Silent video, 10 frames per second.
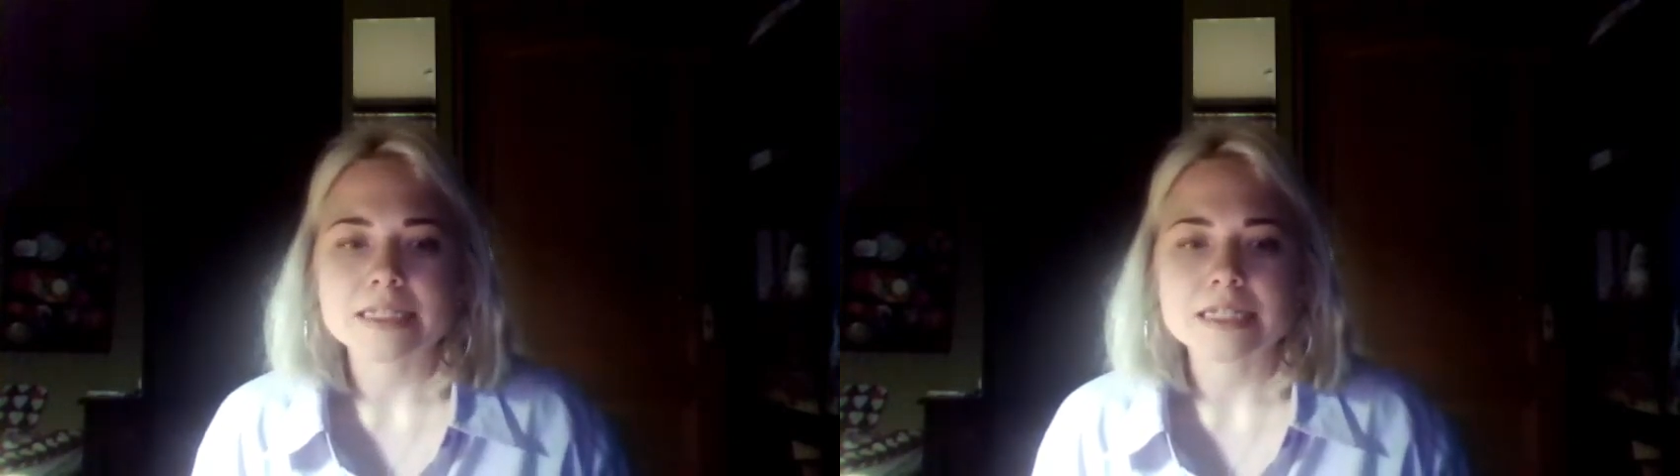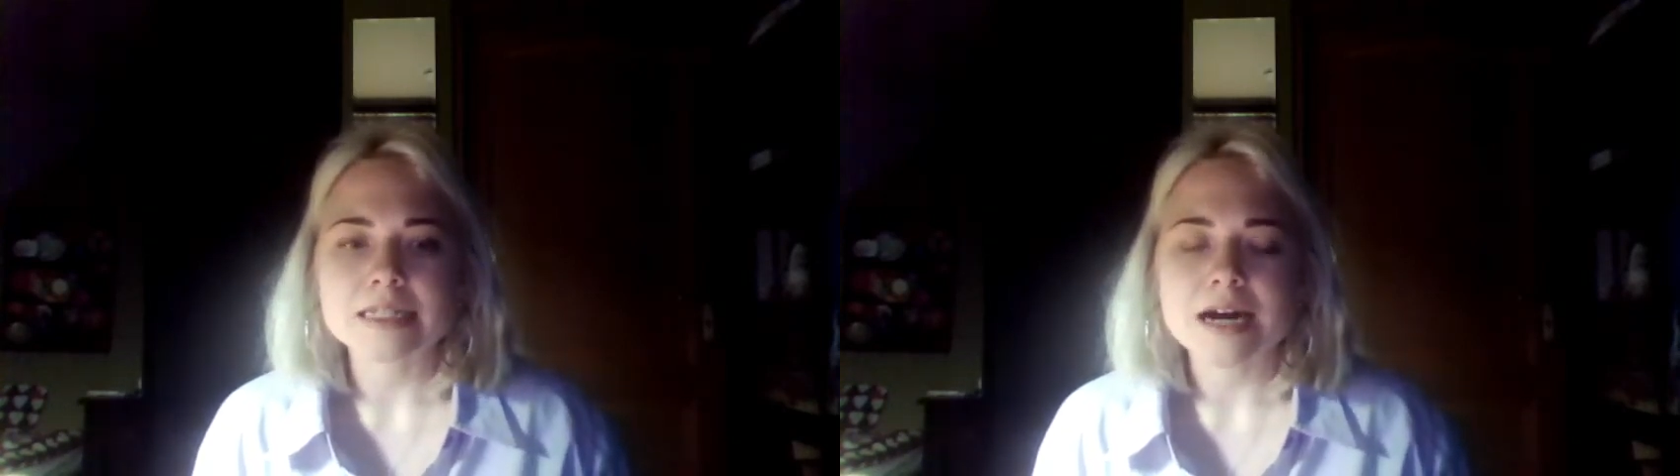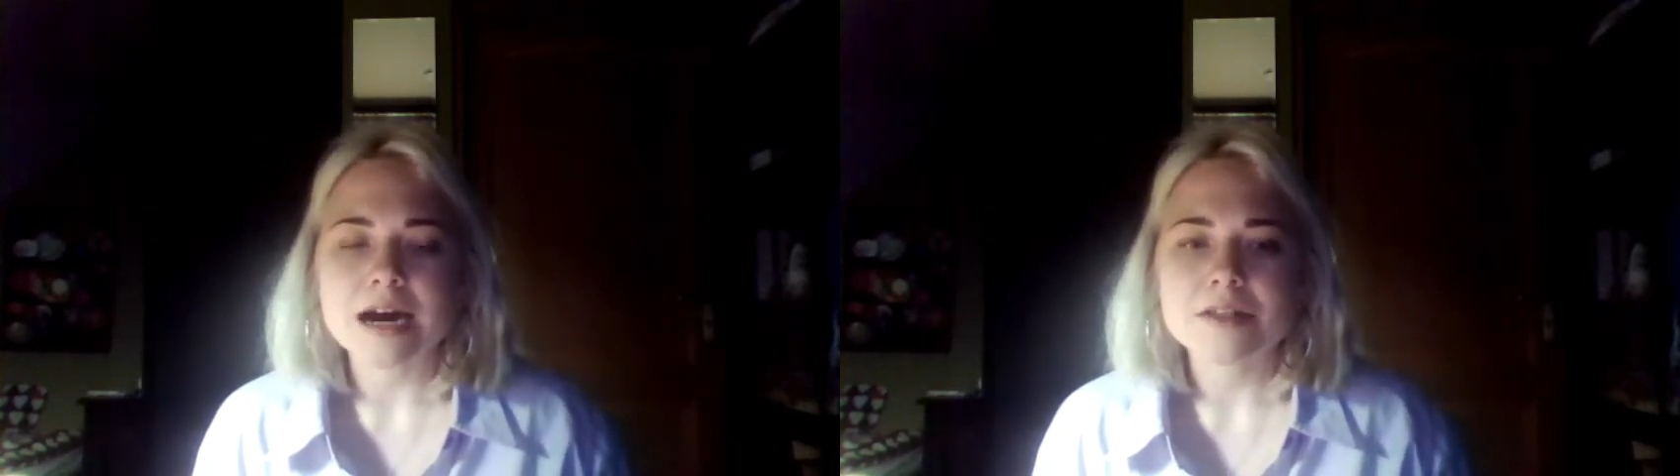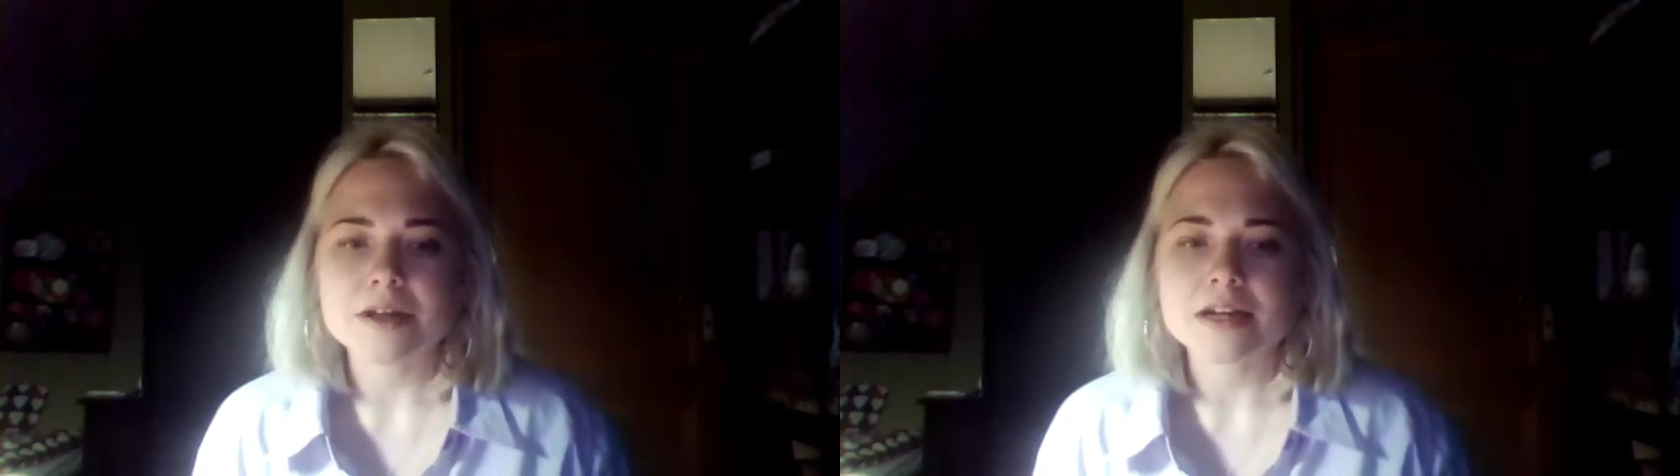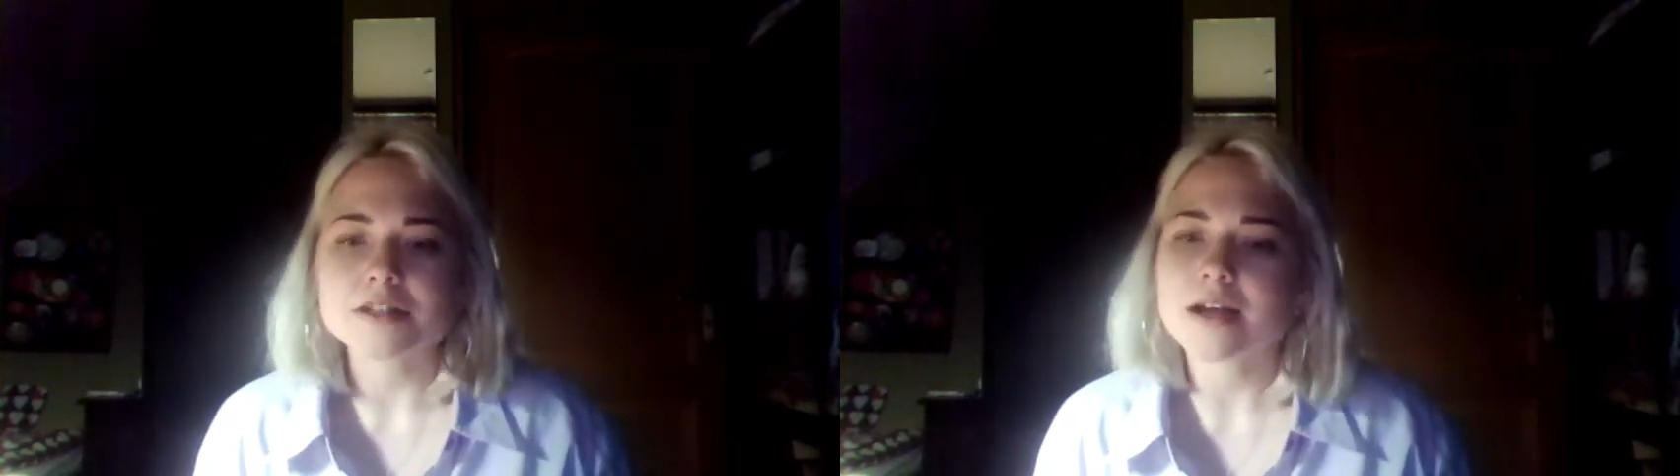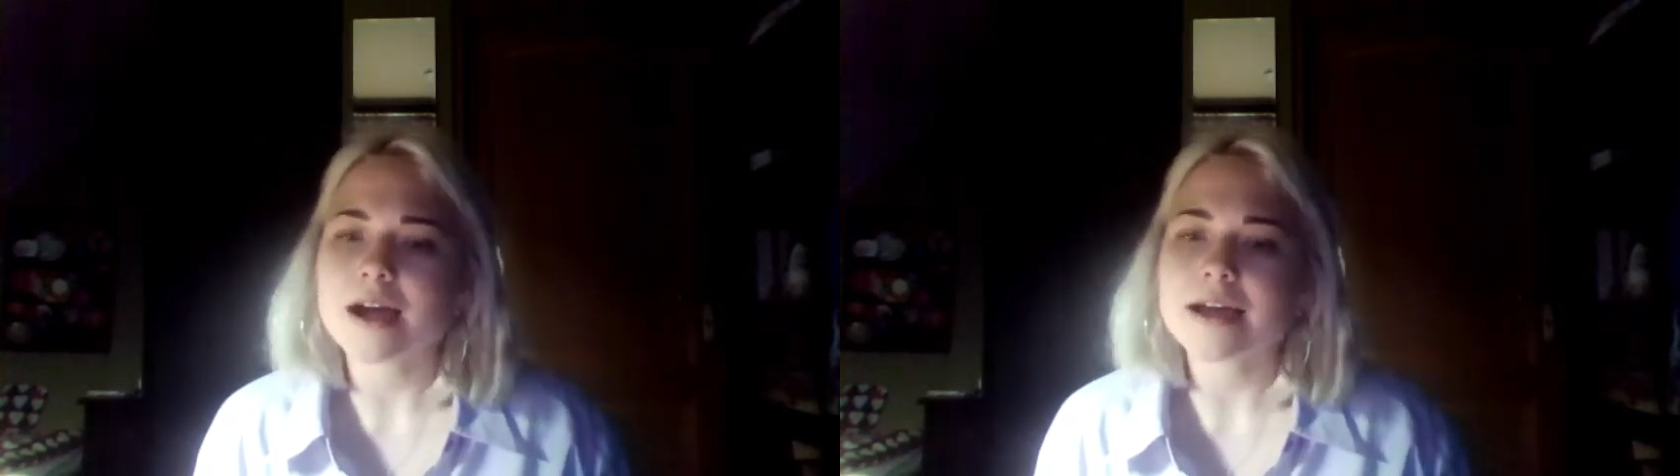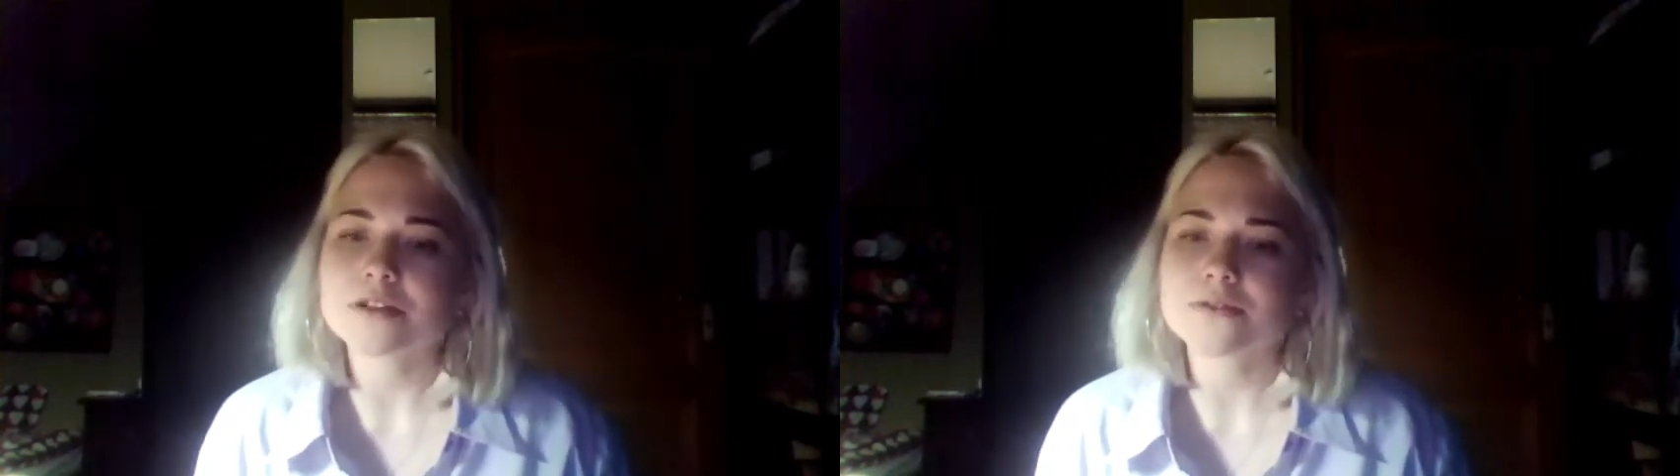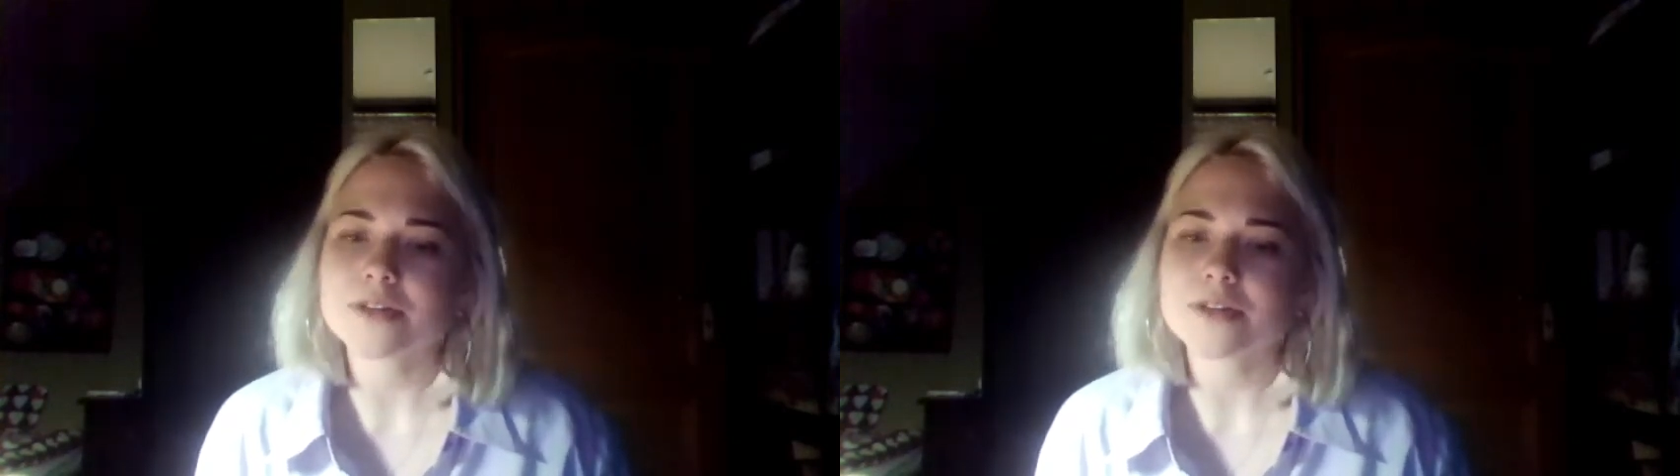another kind of